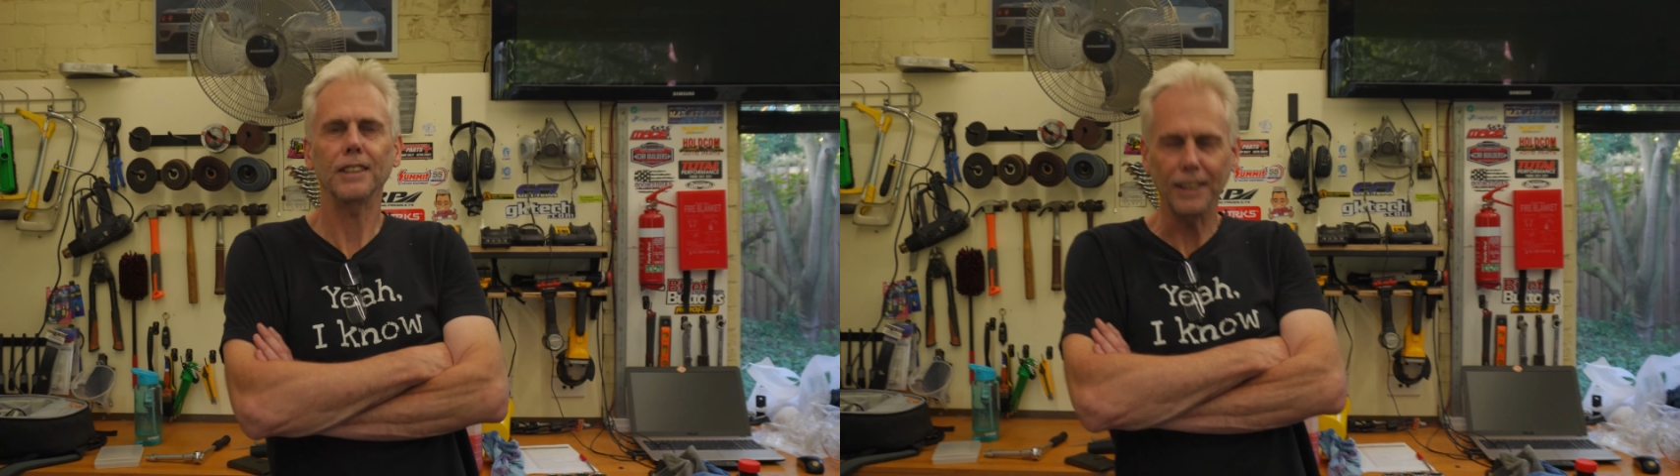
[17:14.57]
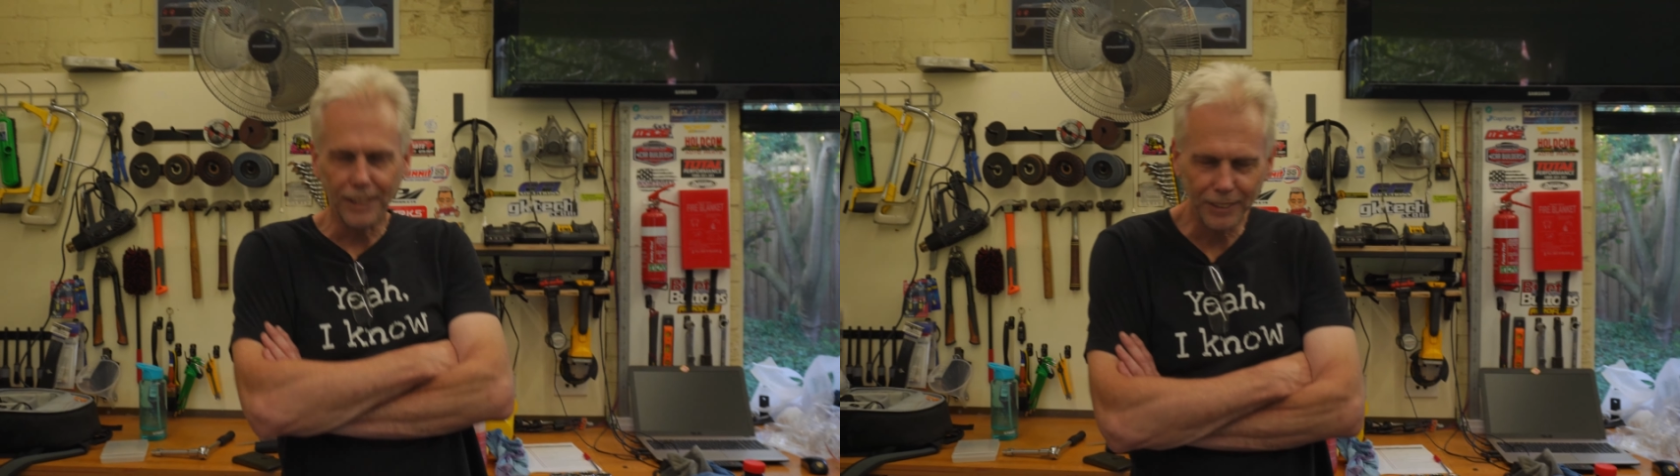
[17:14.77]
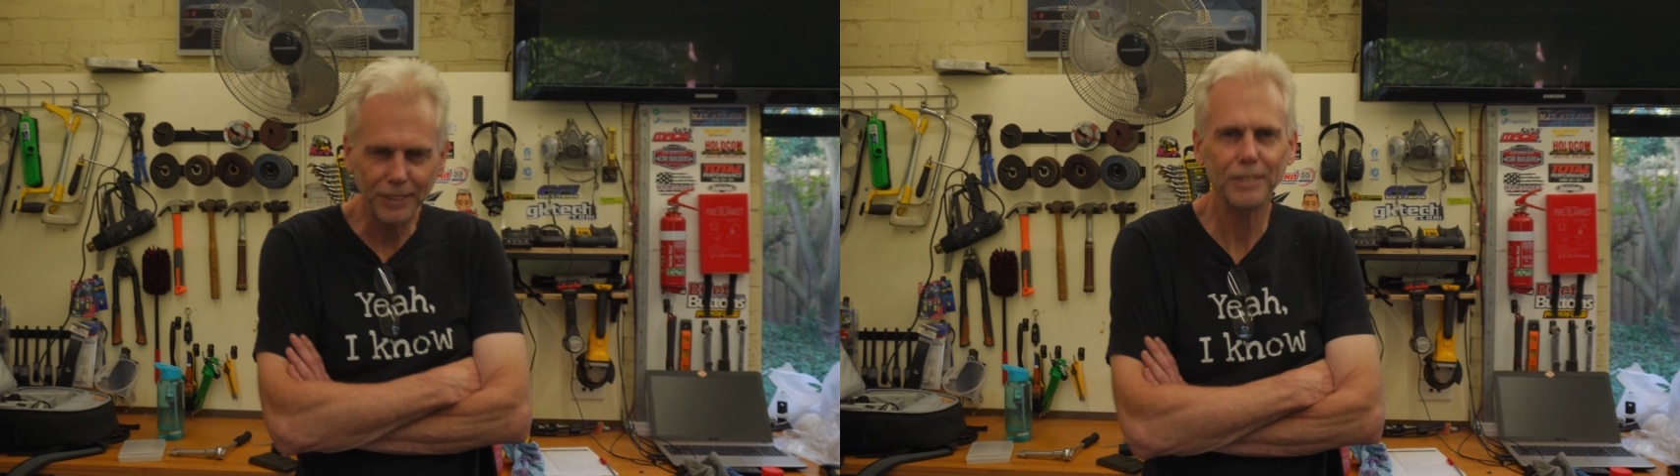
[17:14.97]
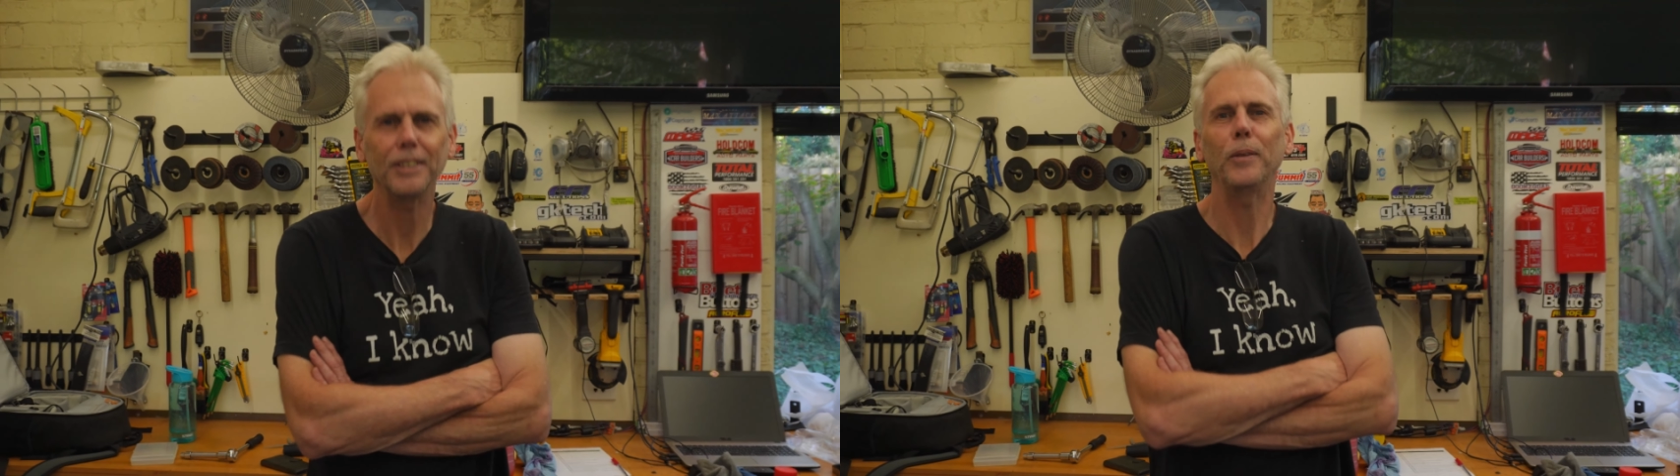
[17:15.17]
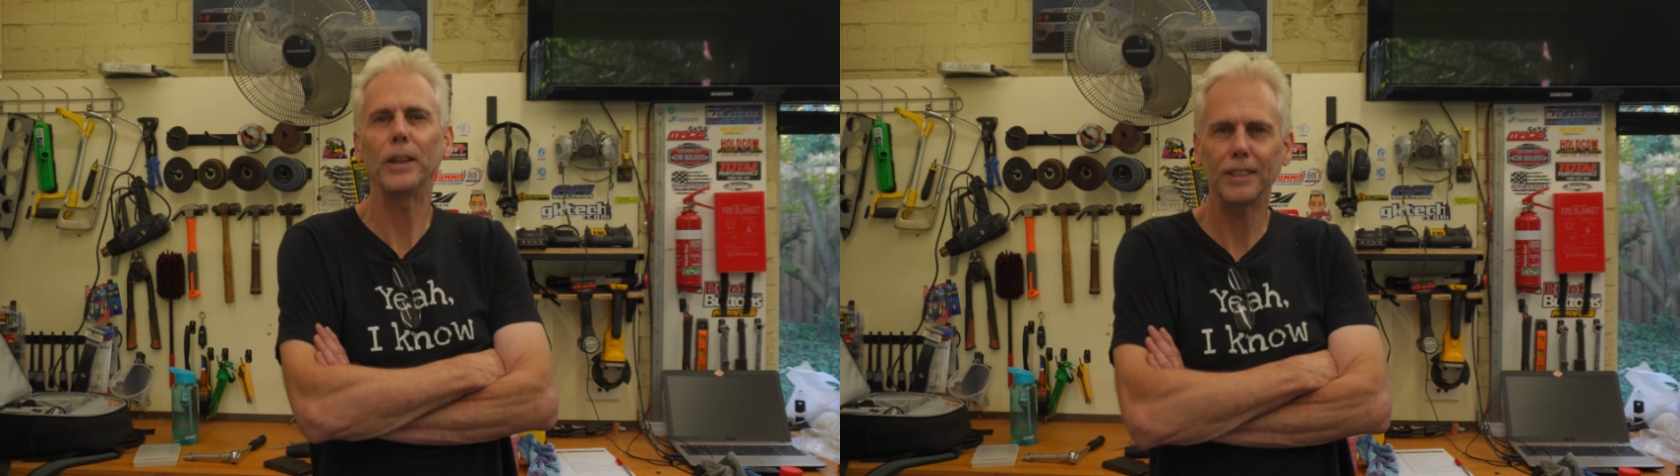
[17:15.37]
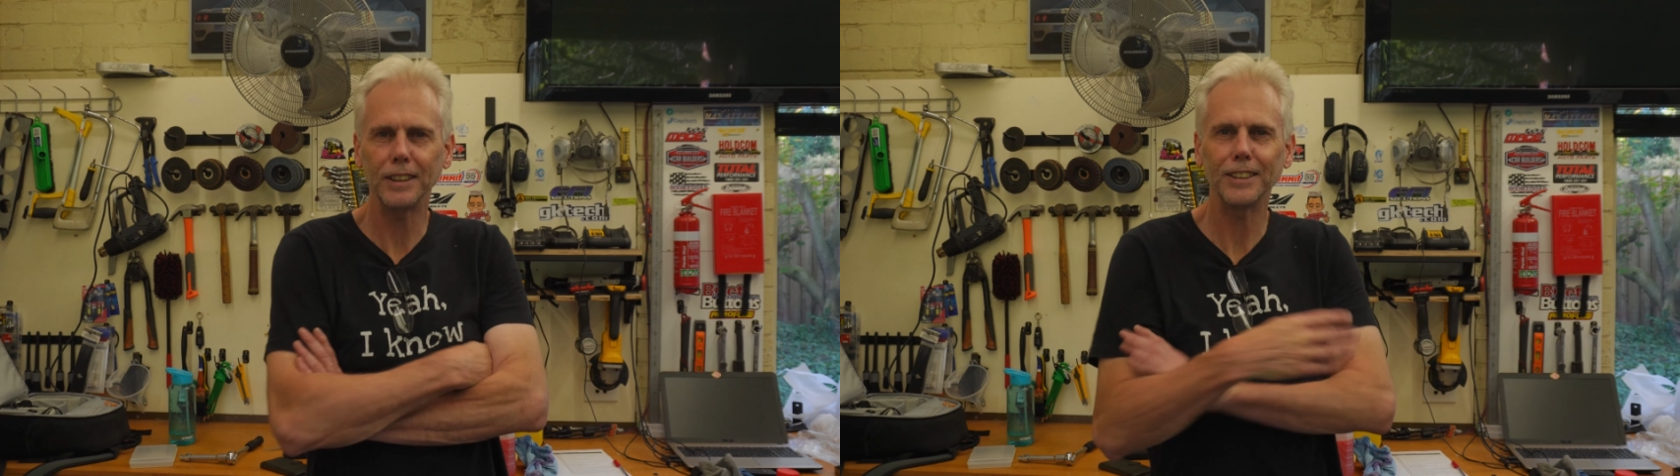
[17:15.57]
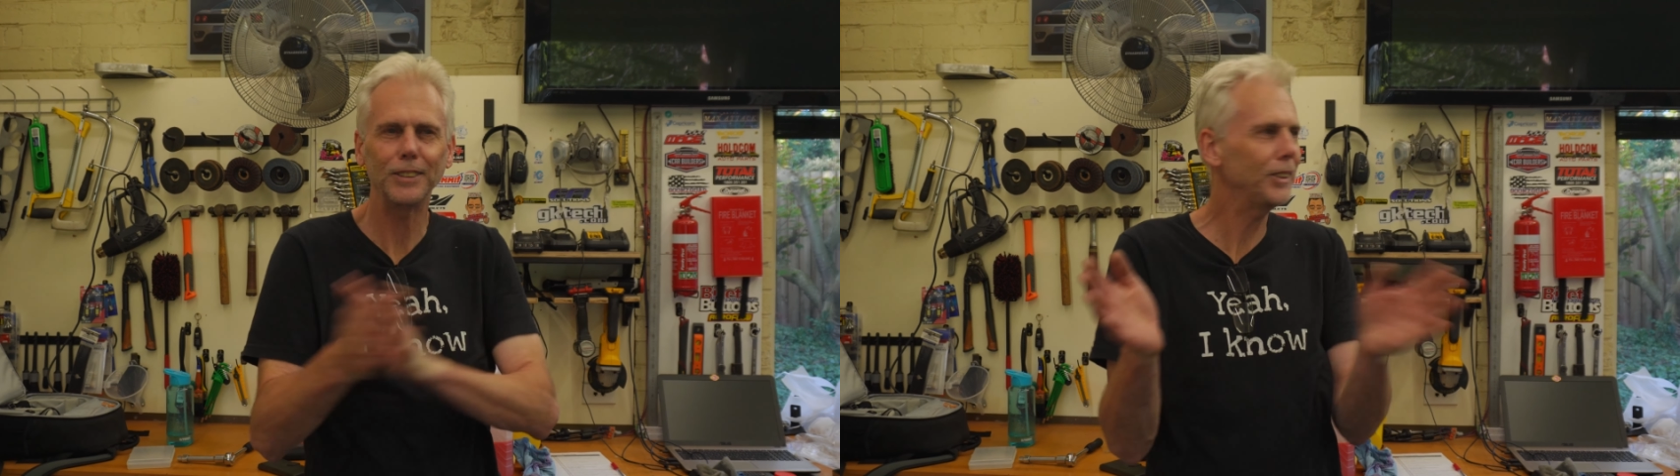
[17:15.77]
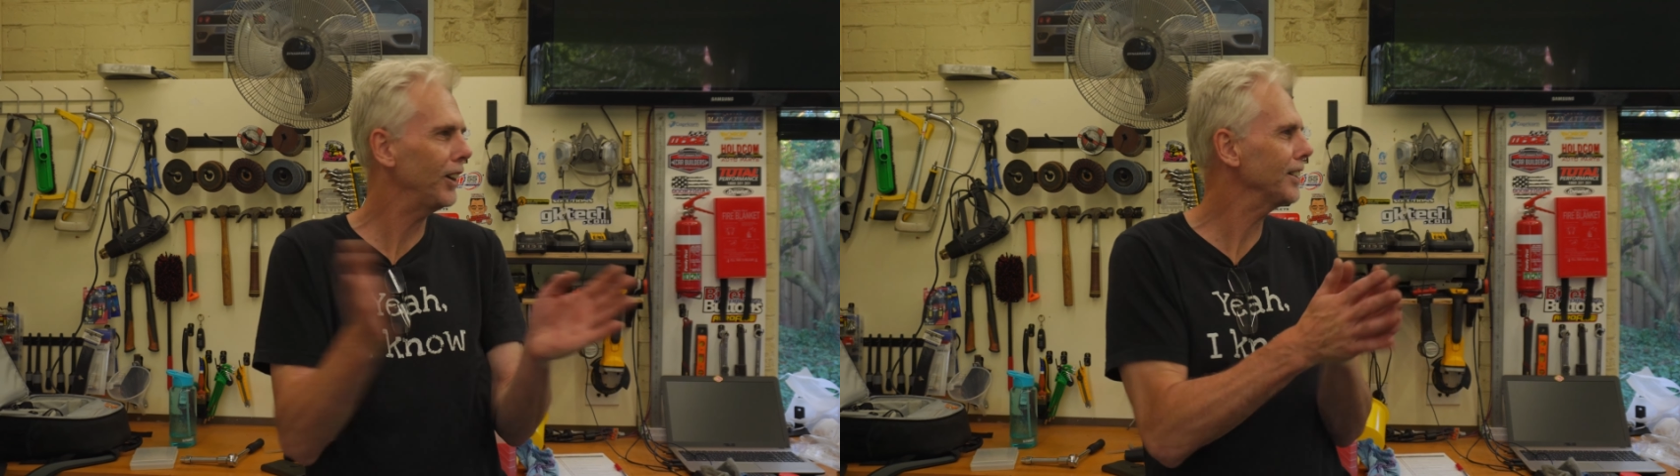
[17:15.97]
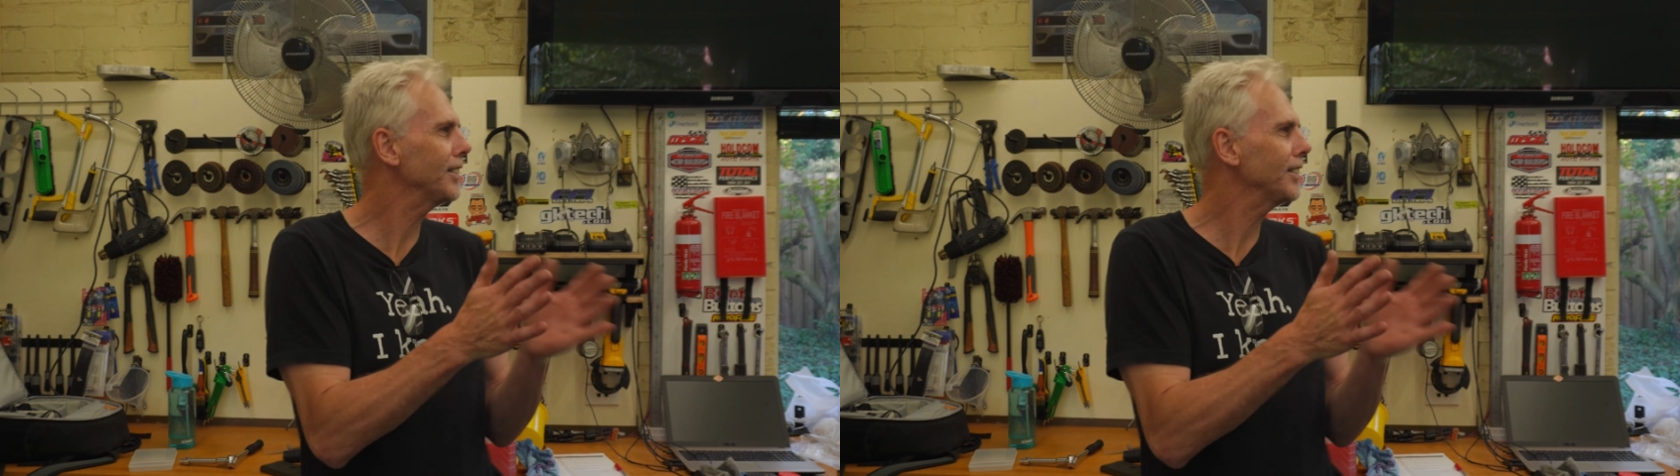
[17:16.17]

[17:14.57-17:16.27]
Thank you. Well done to you guys.